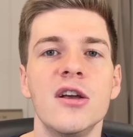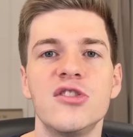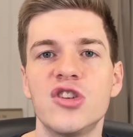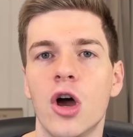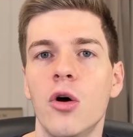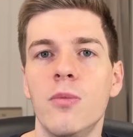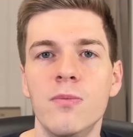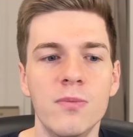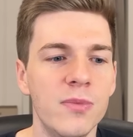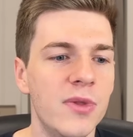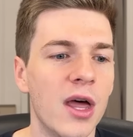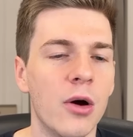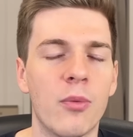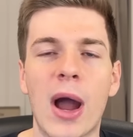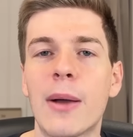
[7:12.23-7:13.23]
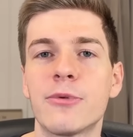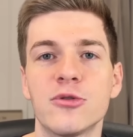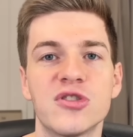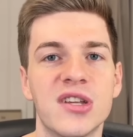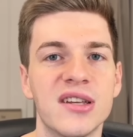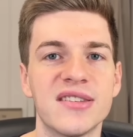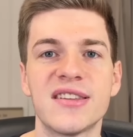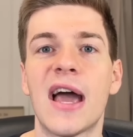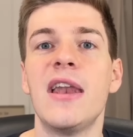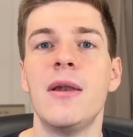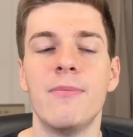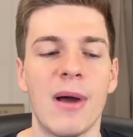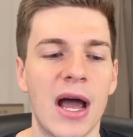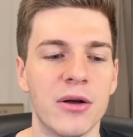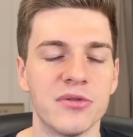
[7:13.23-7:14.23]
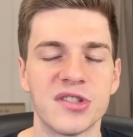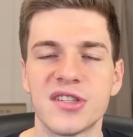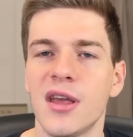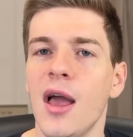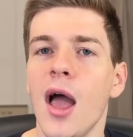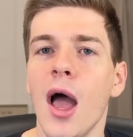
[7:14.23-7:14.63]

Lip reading: So the Raptors get a side inbounds.